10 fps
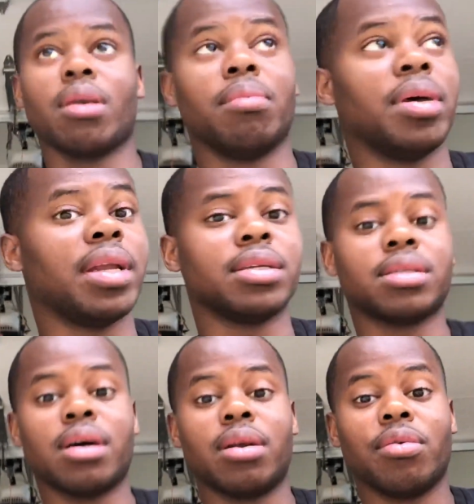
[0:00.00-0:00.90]
Man, it
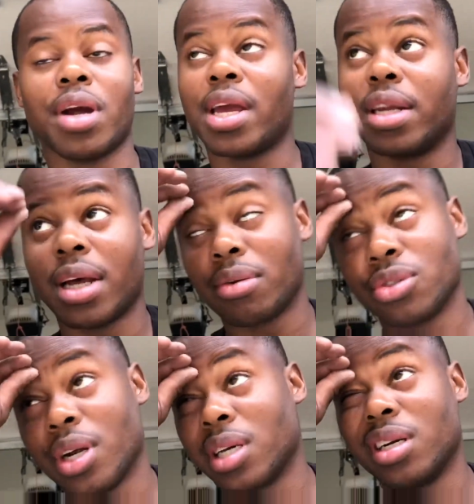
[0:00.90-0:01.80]
started raining. I was
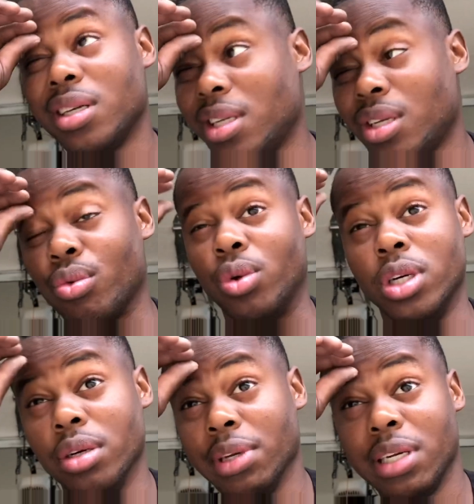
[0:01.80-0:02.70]
trying to cut this
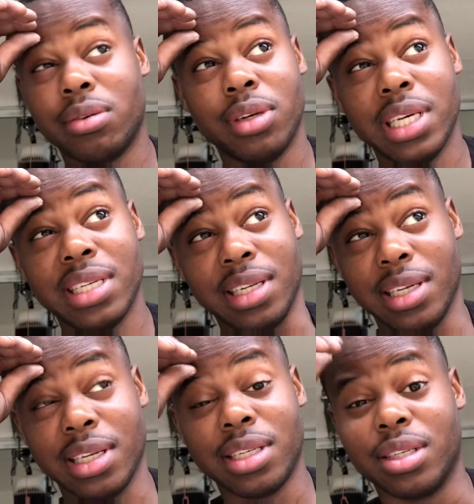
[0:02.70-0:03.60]
wood real quick.
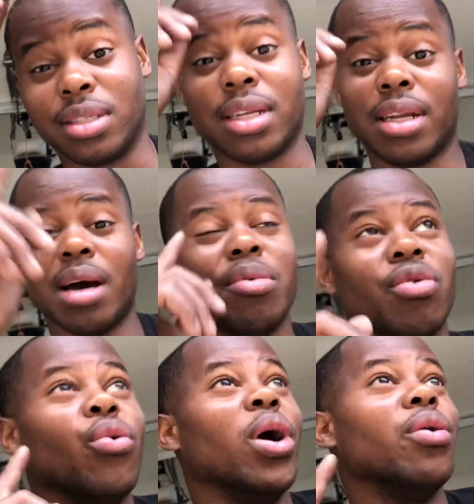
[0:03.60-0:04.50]
This is the
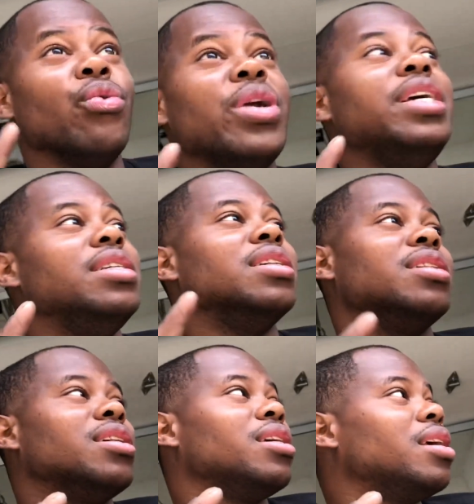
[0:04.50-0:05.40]
#1 reason
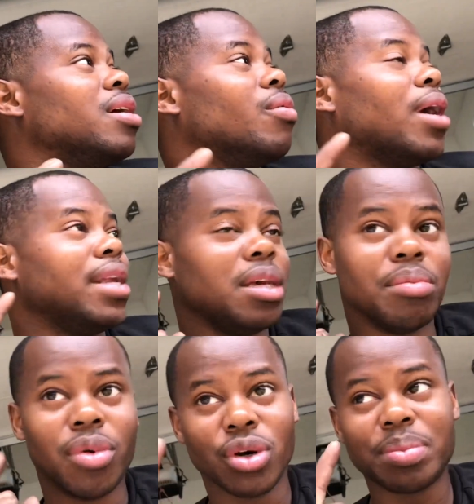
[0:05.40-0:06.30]
why I need
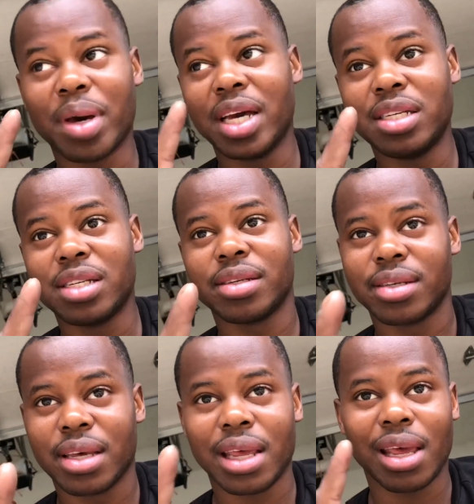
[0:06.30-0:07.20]
more space.
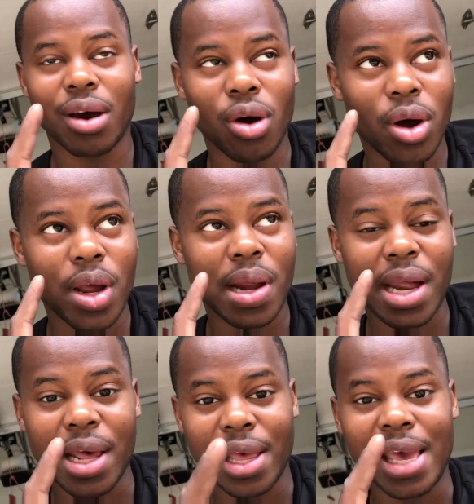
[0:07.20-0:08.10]

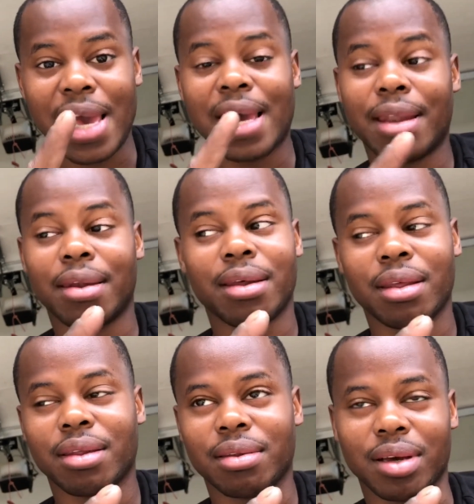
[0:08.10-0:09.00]
And
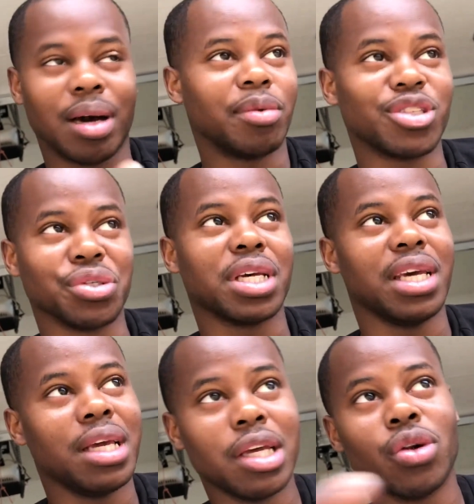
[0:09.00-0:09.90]
I was gonna say
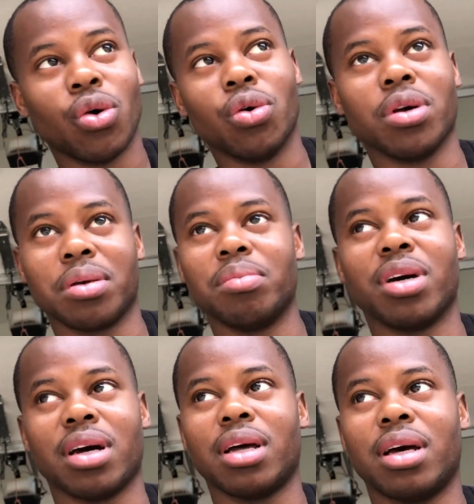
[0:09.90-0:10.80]
and or,
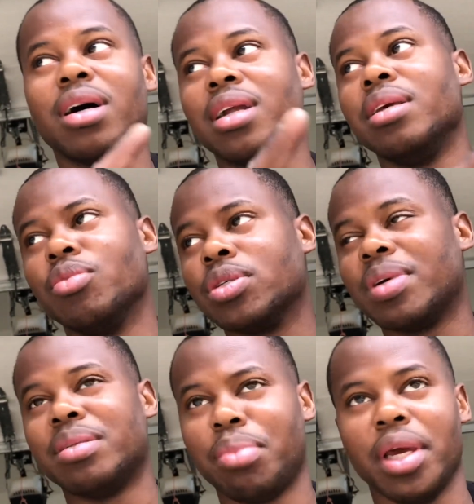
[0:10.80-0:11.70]
but I need more
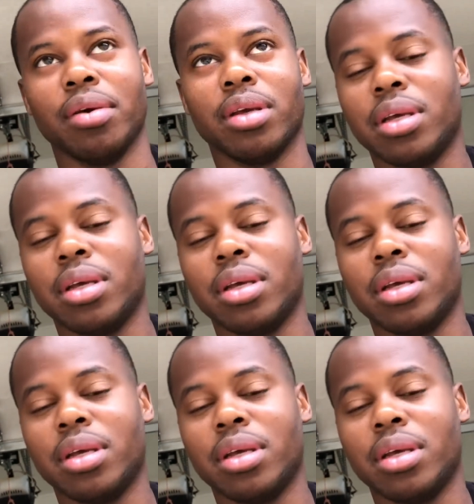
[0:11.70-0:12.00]
space, period.